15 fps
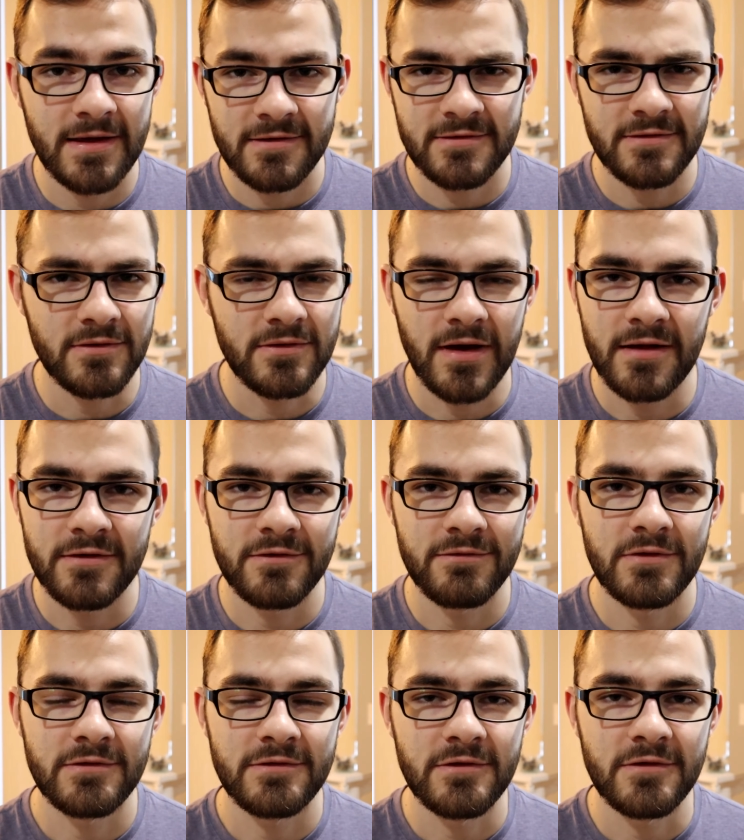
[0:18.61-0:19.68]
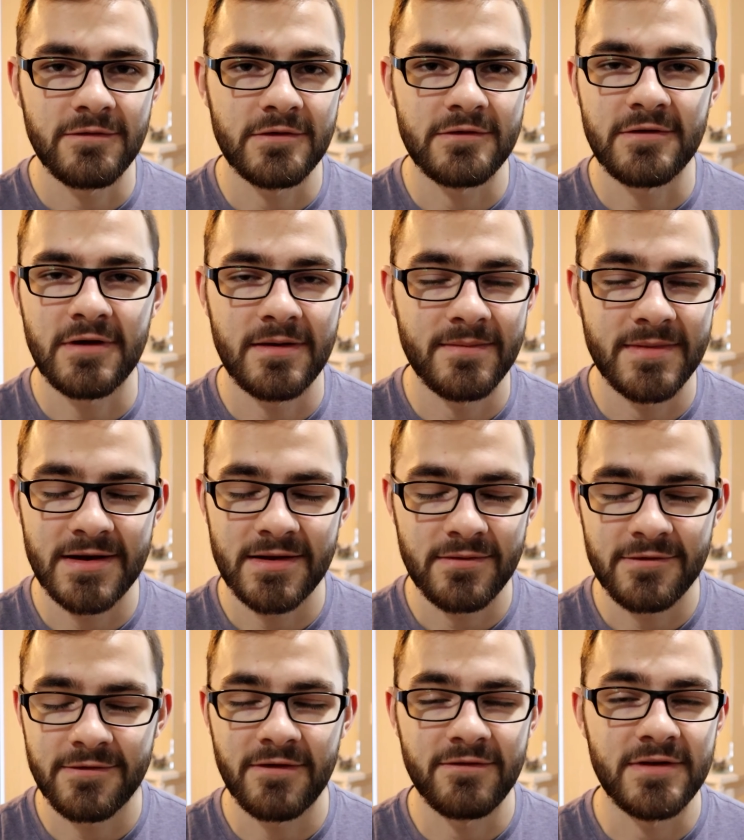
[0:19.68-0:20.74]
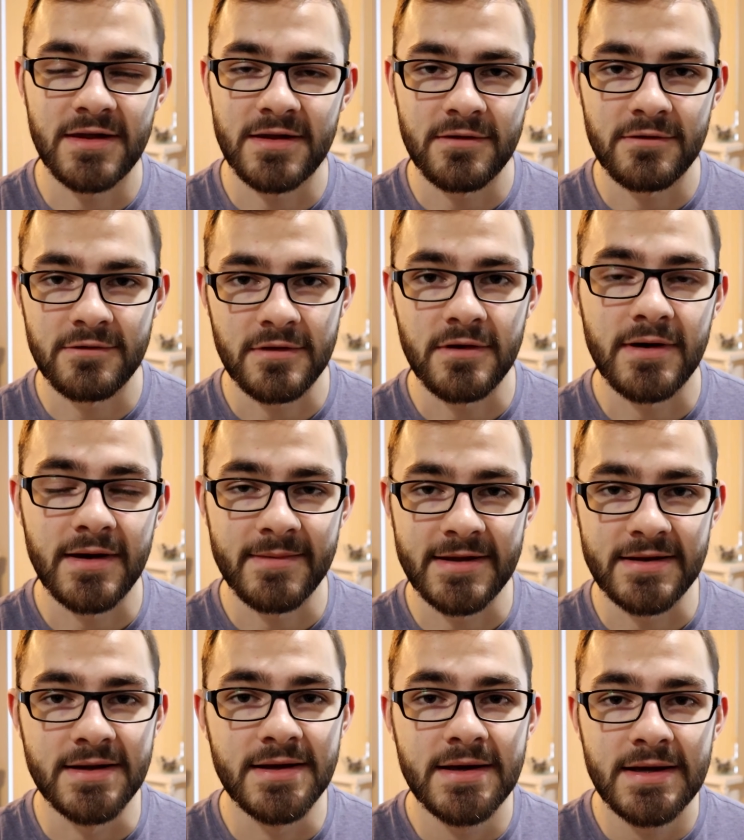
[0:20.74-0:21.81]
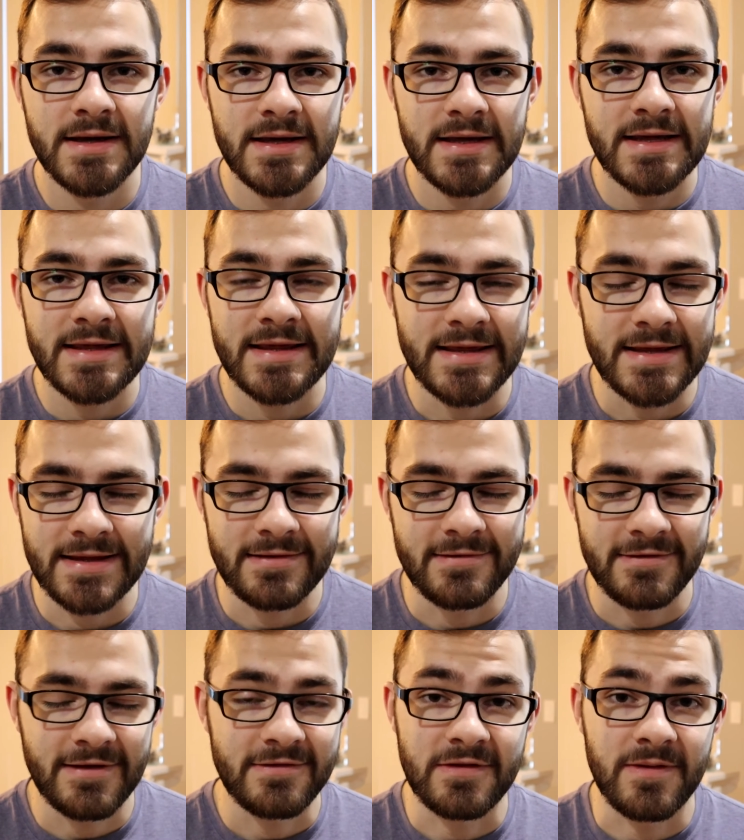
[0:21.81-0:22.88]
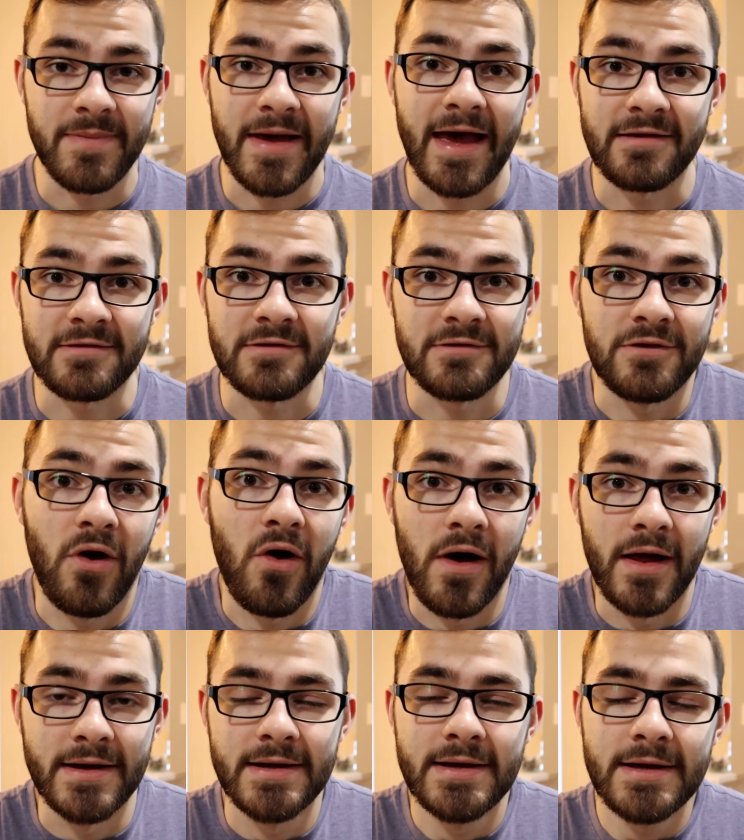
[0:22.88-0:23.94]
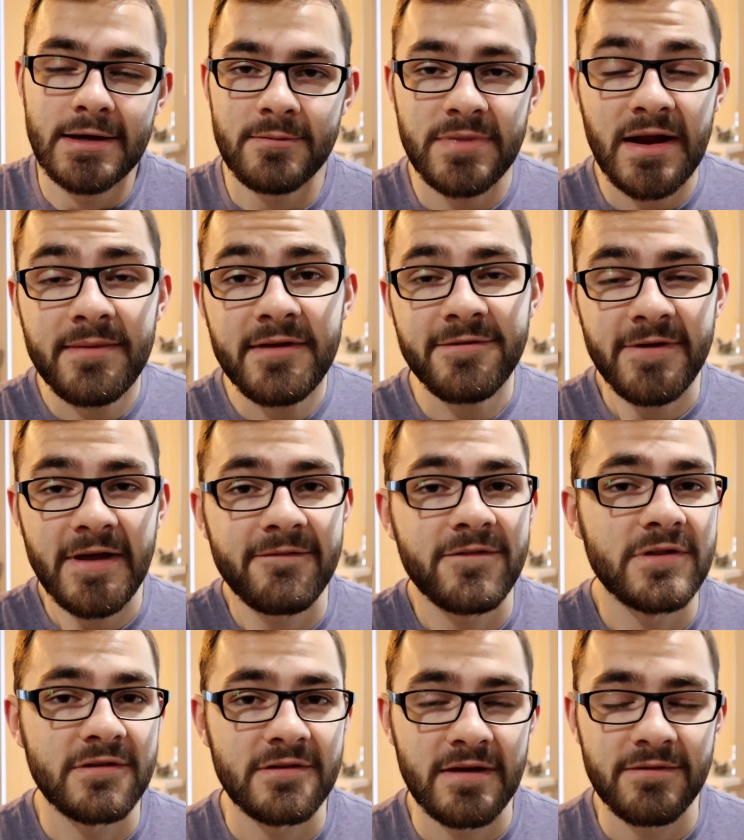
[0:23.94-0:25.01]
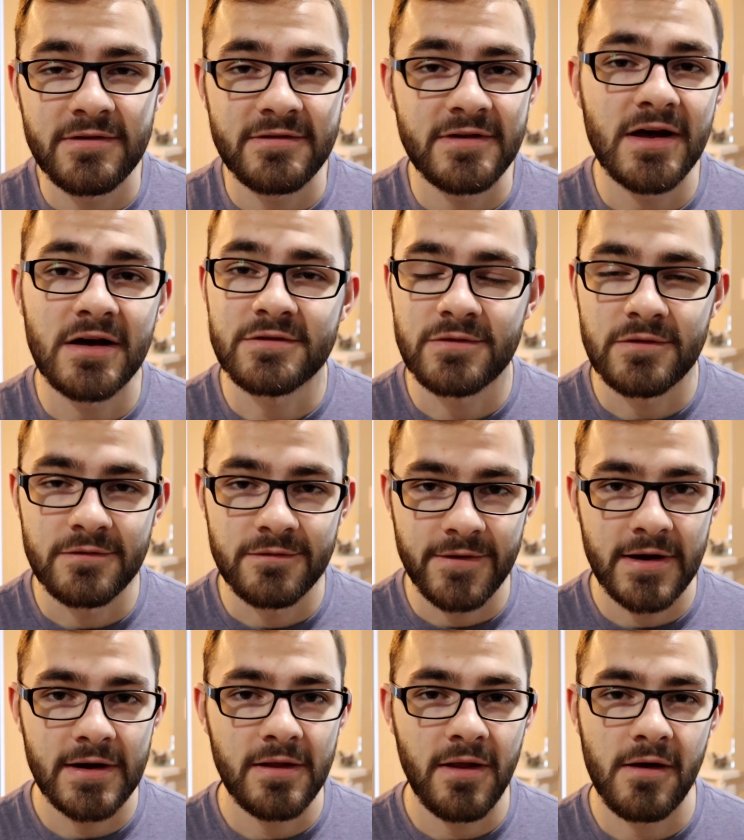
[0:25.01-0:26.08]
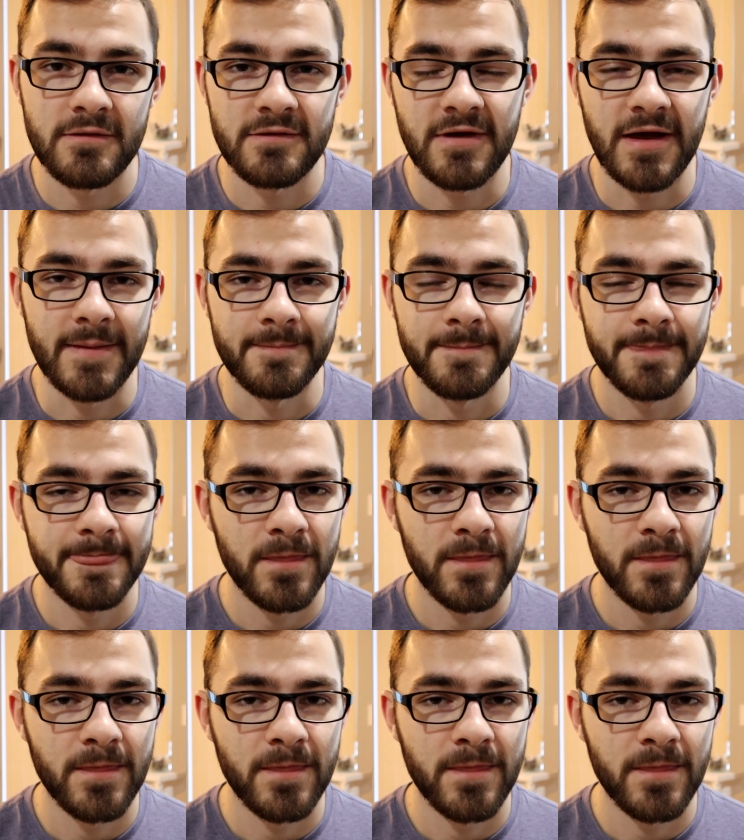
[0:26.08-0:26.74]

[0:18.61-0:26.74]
Still controversial for some, but it was 15 years ago. I mean, it's the past, it's gone. But I've been a fan of the Seahawks for a very long time.